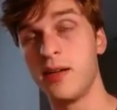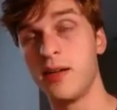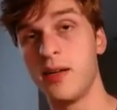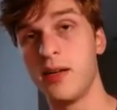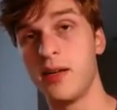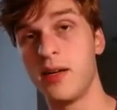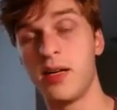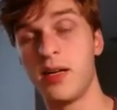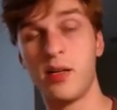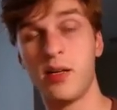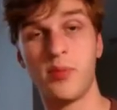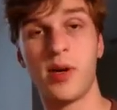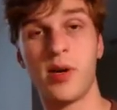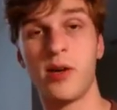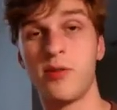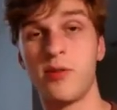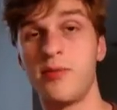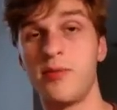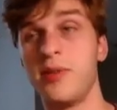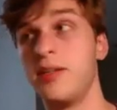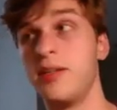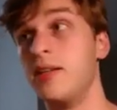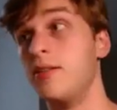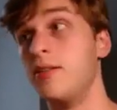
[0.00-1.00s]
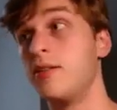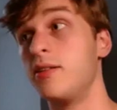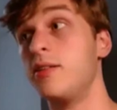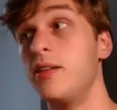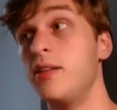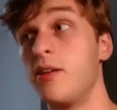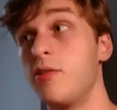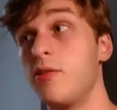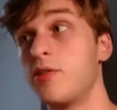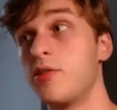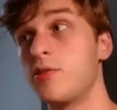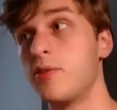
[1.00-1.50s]
and no matter what, it'll
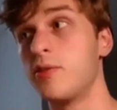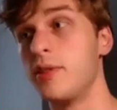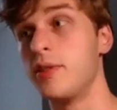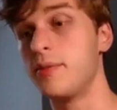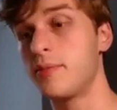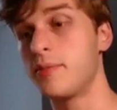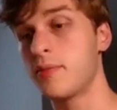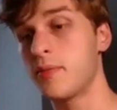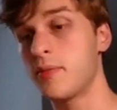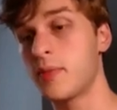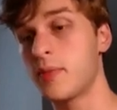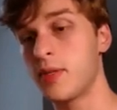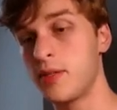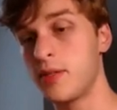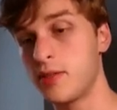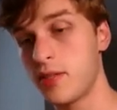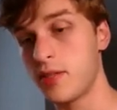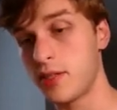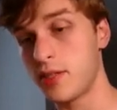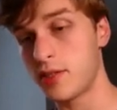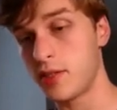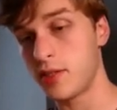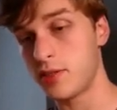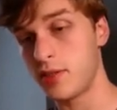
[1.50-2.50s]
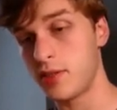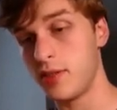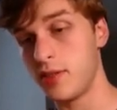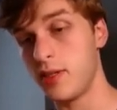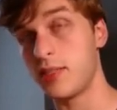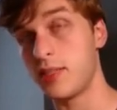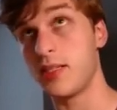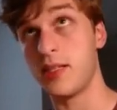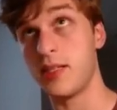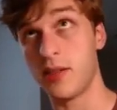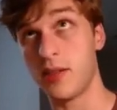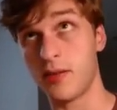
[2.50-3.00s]
clear your screen. So that's good.
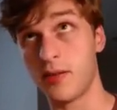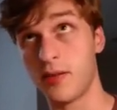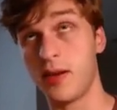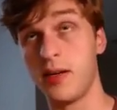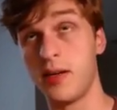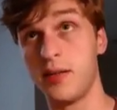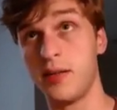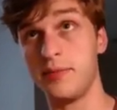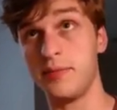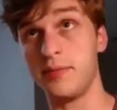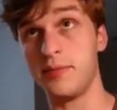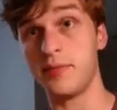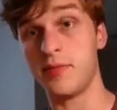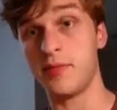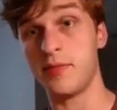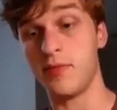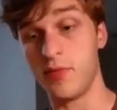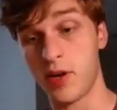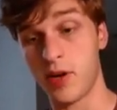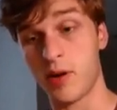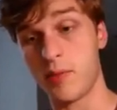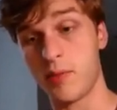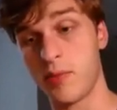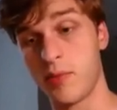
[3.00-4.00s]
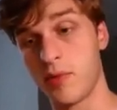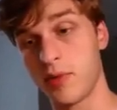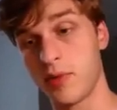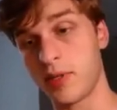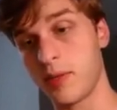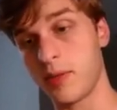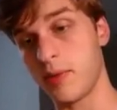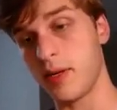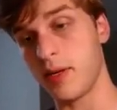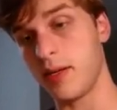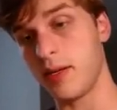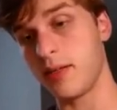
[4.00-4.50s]
That's another um, very important
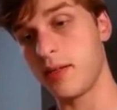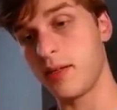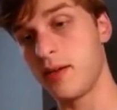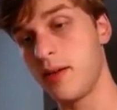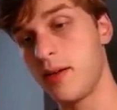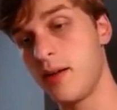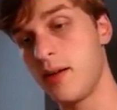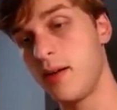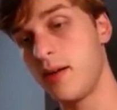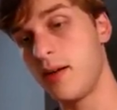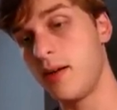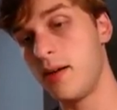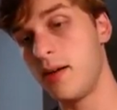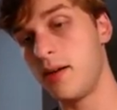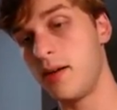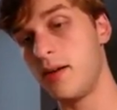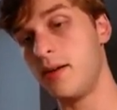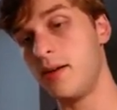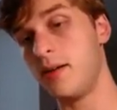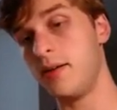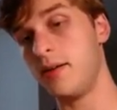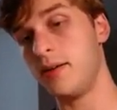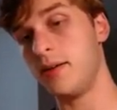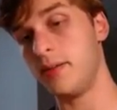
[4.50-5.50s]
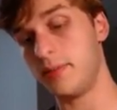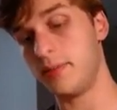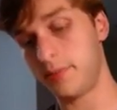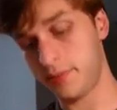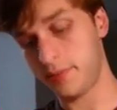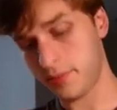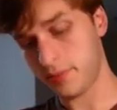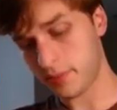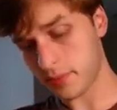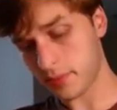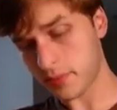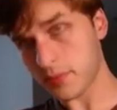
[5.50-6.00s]
command.
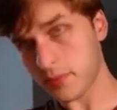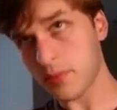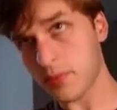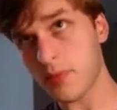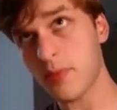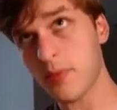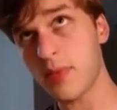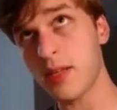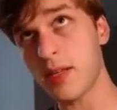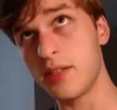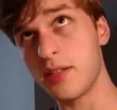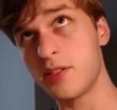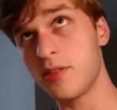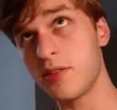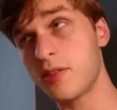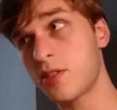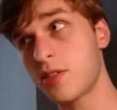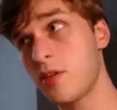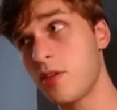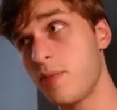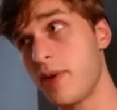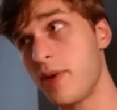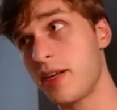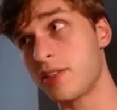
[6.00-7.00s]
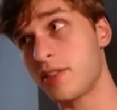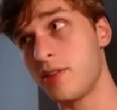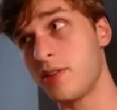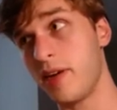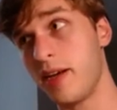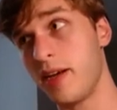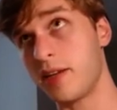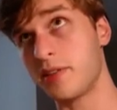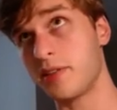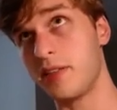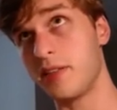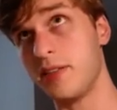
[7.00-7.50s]
Um, so let's go back to
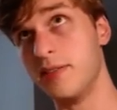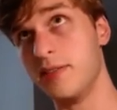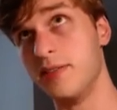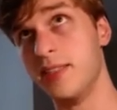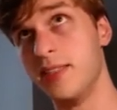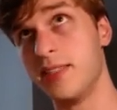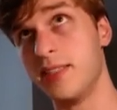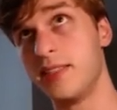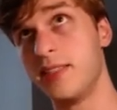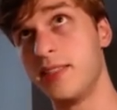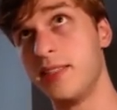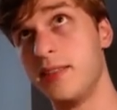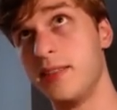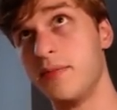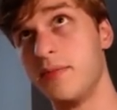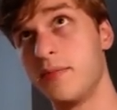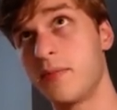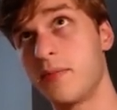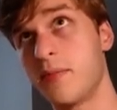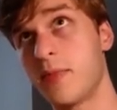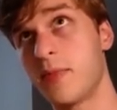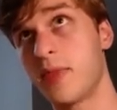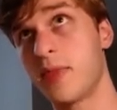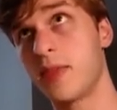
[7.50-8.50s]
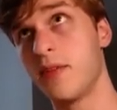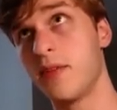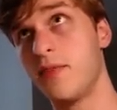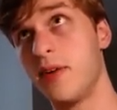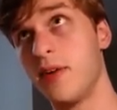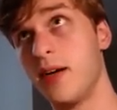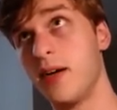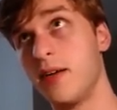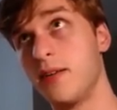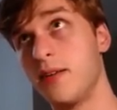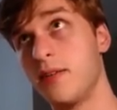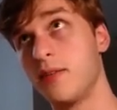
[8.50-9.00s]
actually listing the
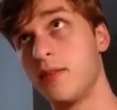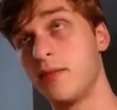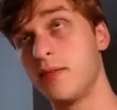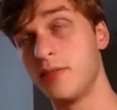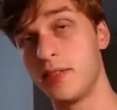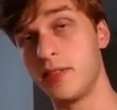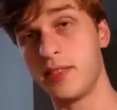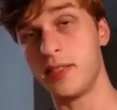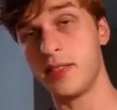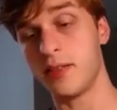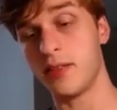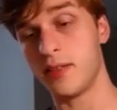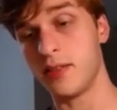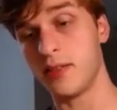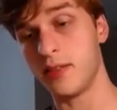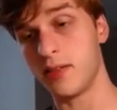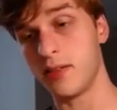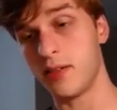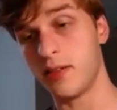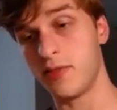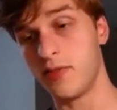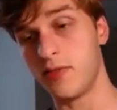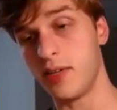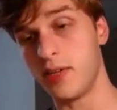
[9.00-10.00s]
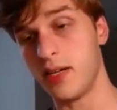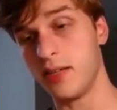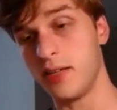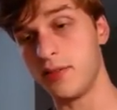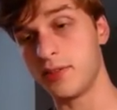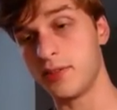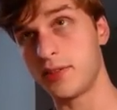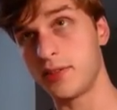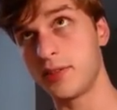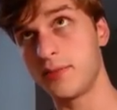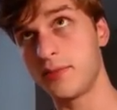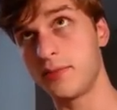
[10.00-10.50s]
file or listing our, our files.